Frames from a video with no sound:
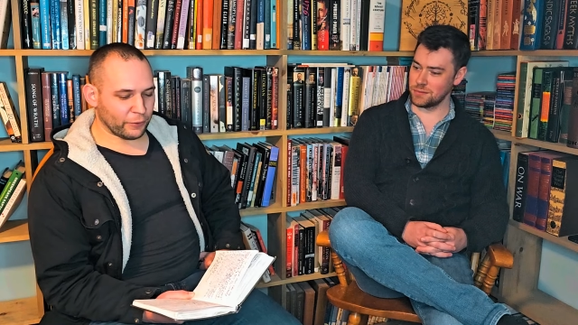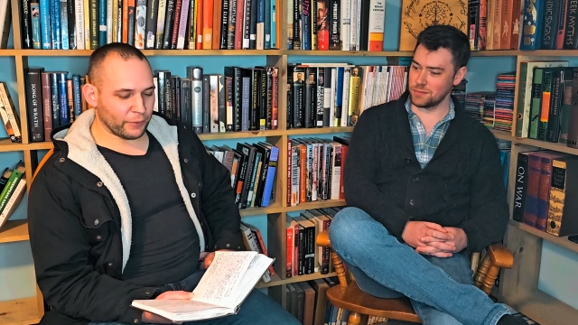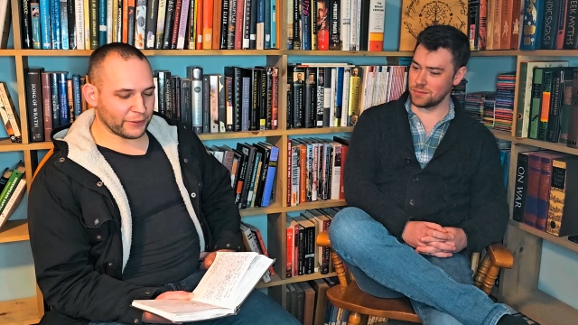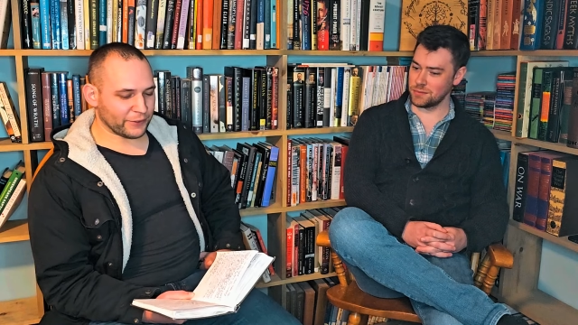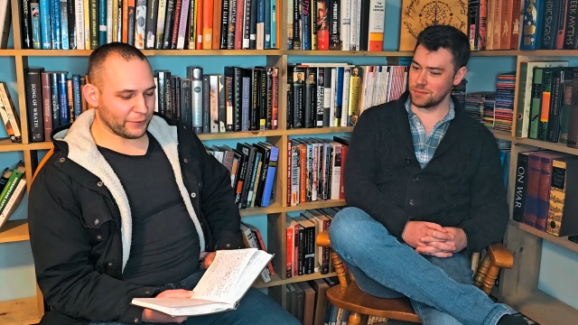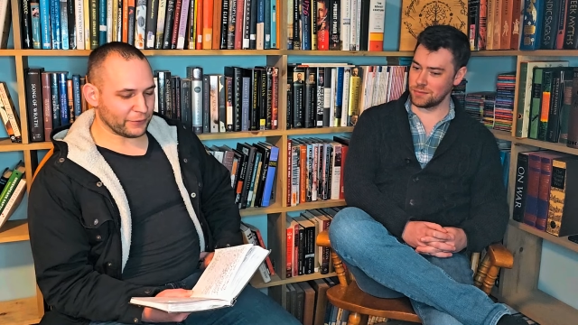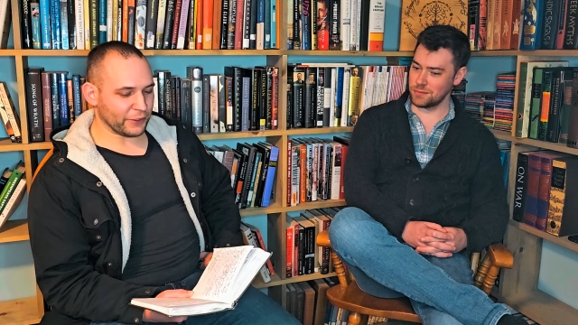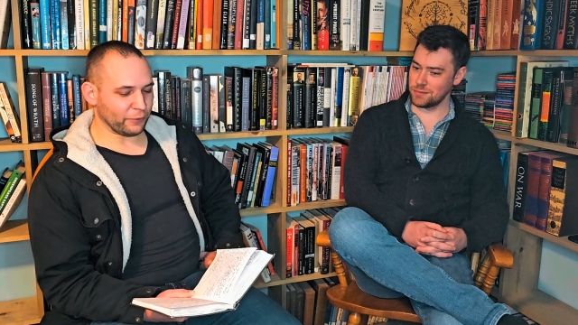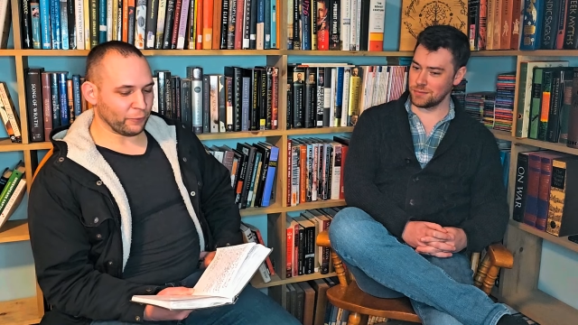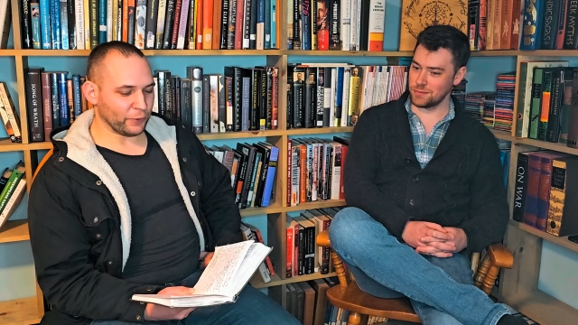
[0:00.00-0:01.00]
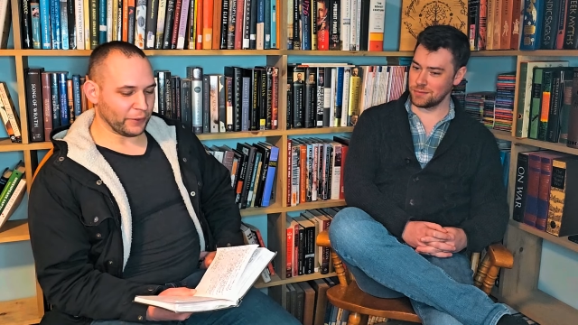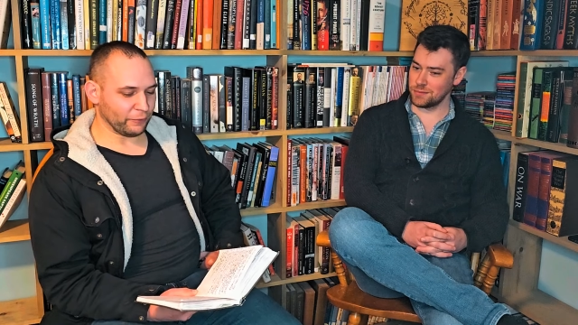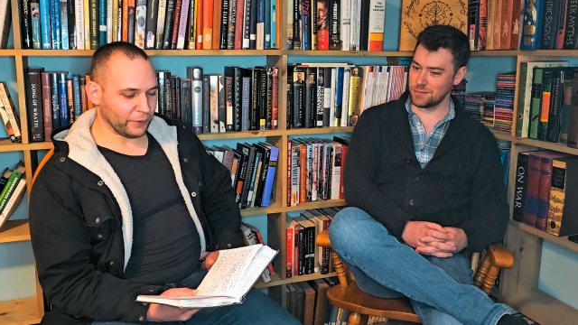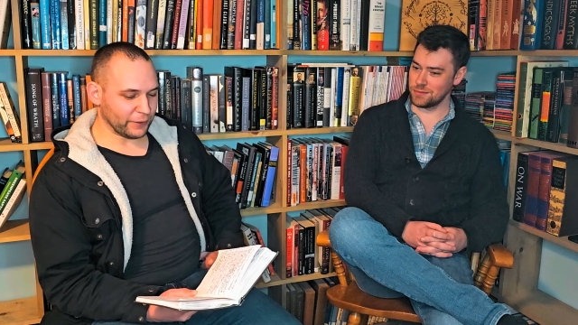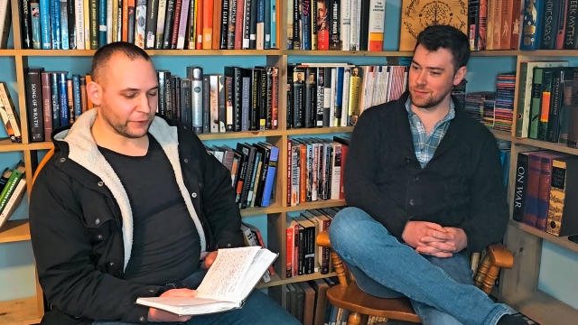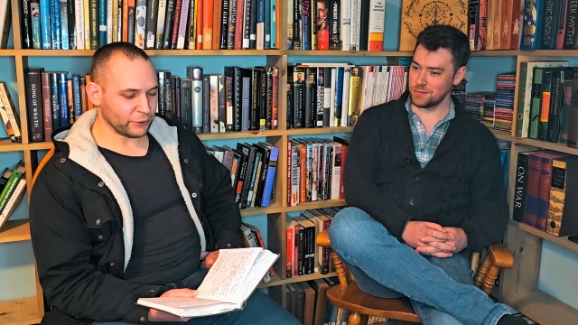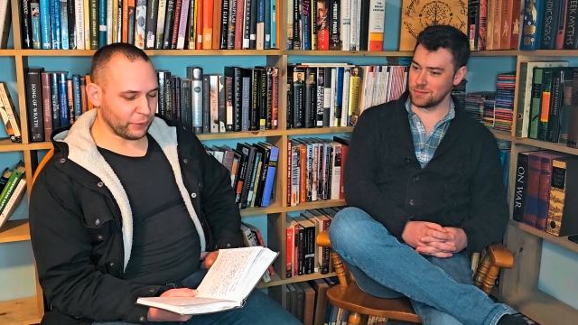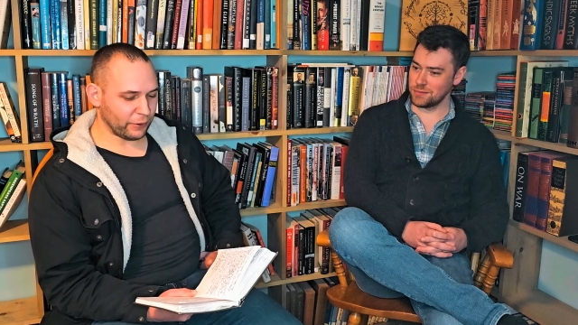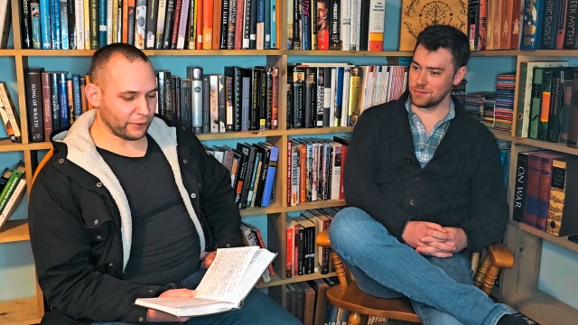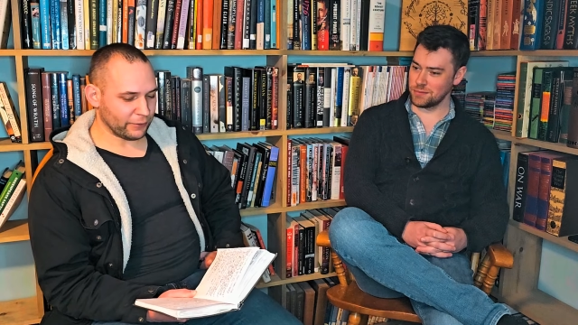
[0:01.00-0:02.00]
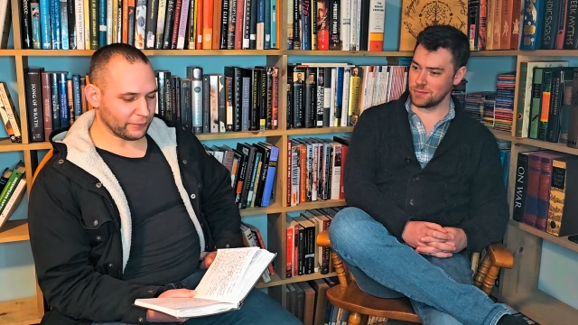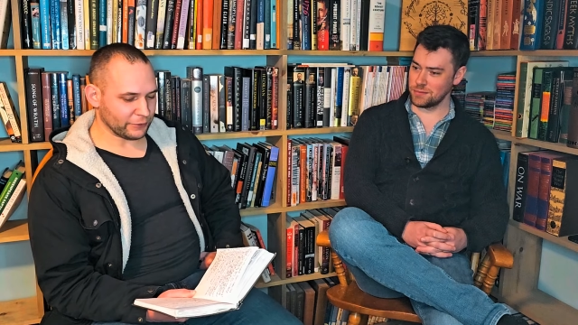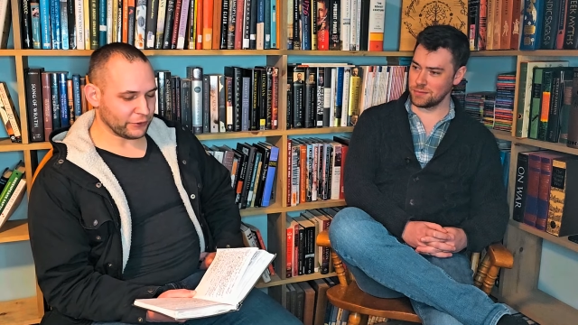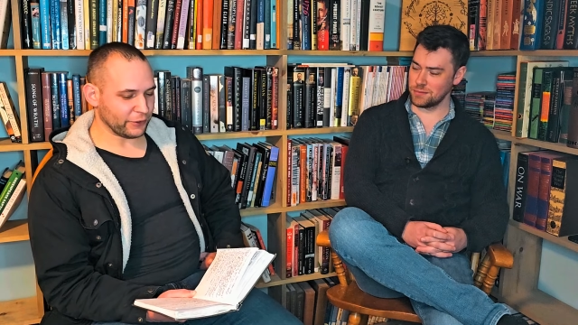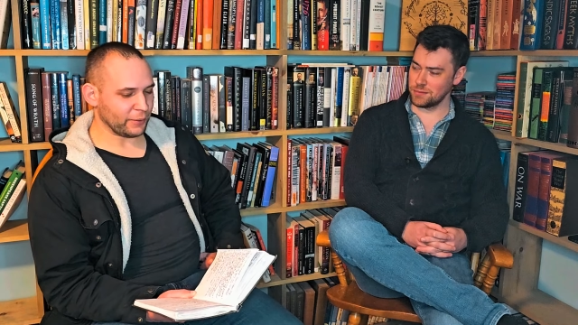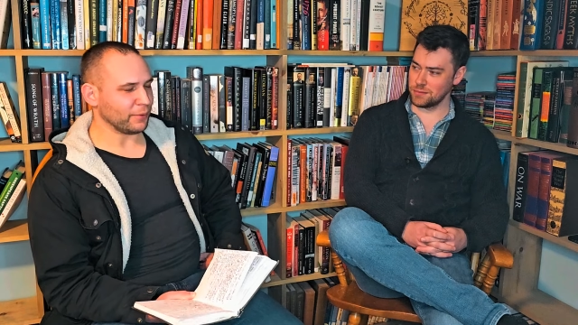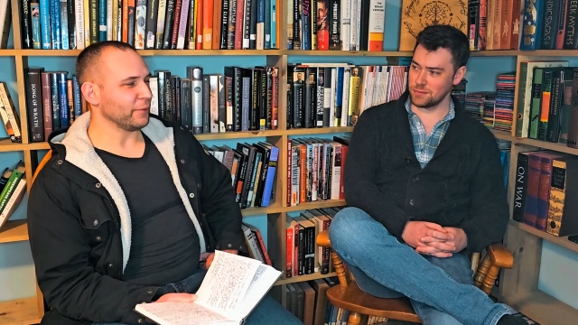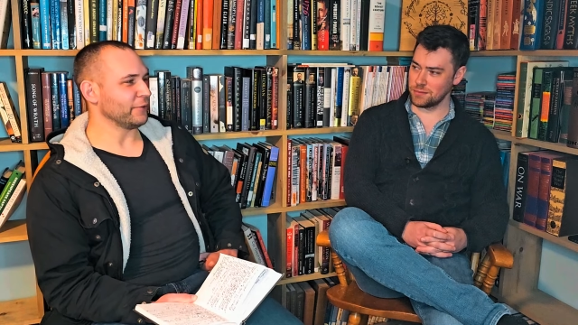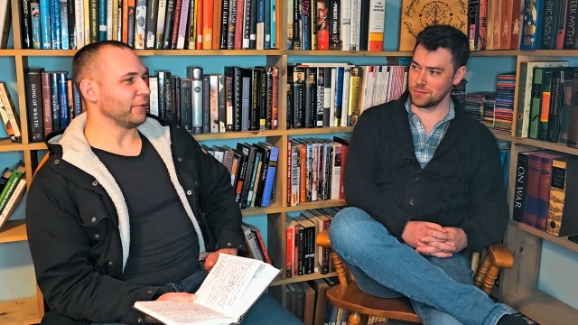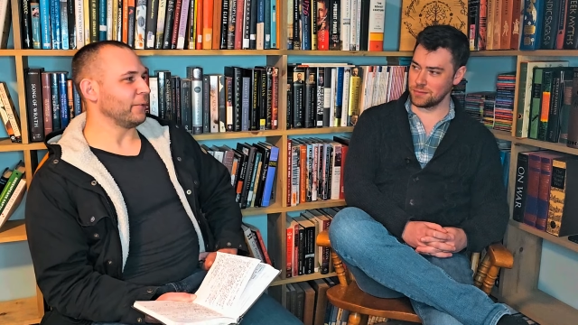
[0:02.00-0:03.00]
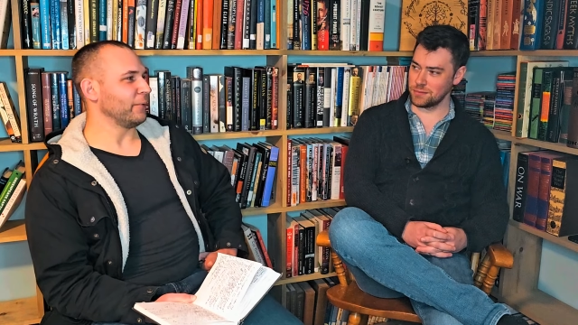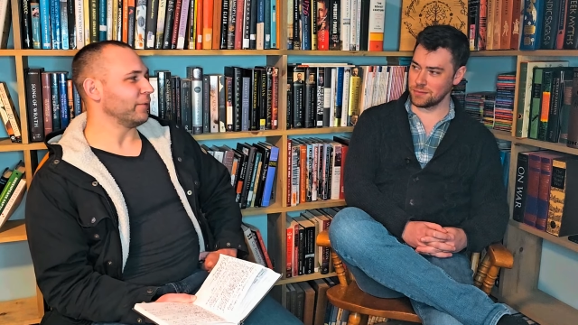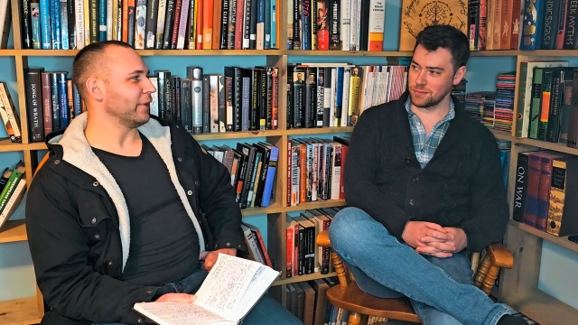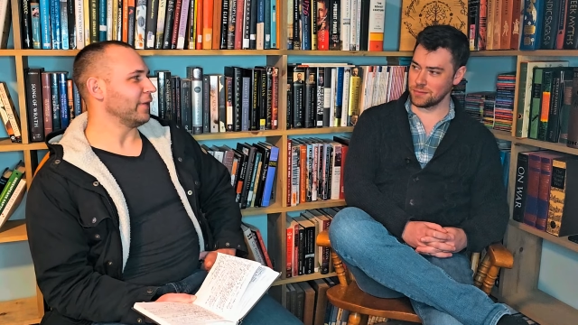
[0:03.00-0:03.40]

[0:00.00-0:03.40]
Speaker 1: ago when my son was like really small, just a couple months old.